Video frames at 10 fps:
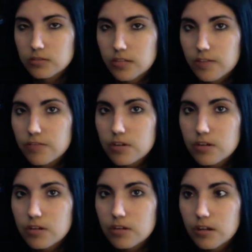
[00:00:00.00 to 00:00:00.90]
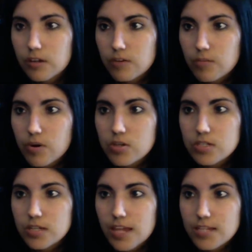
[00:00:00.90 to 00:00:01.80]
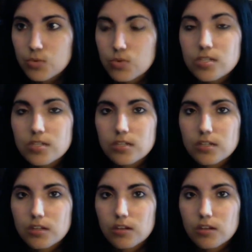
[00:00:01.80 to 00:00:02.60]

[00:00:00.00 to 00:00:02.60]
Every person has a reason